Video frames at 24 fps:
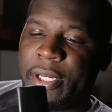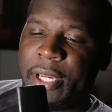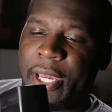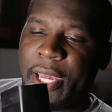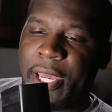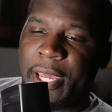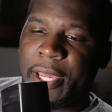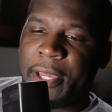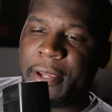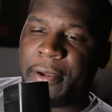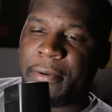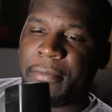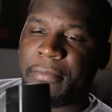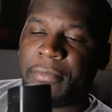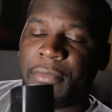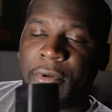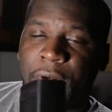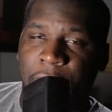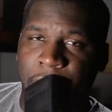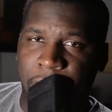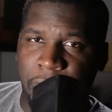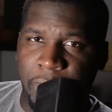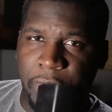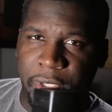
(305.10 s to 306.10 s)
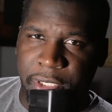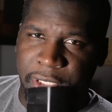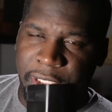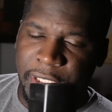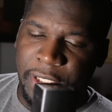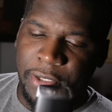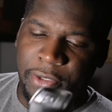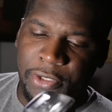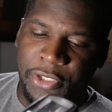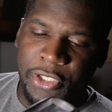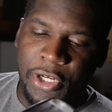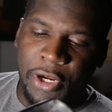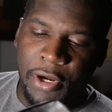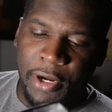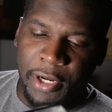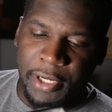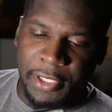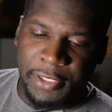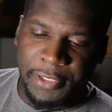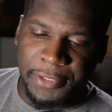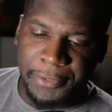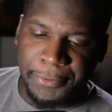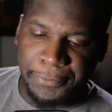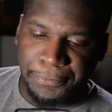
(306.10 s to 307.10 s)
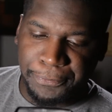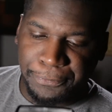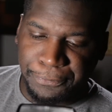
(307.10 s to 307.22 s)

on one single charge.